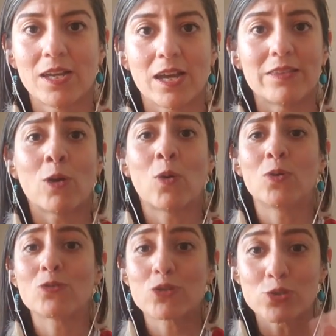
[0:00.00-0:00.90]
at the
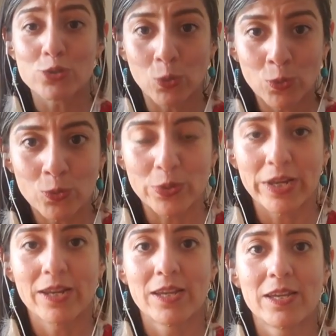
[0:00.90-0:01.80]
whole
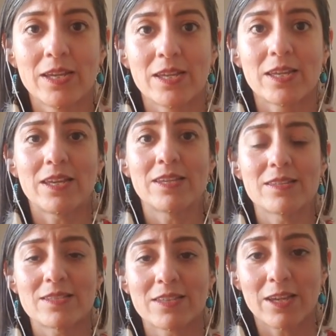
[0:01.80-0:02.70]
story, and
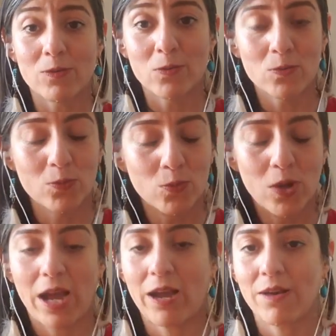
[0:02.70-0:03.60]
say,
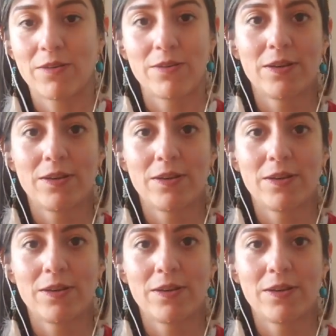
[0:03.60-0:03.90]
wow,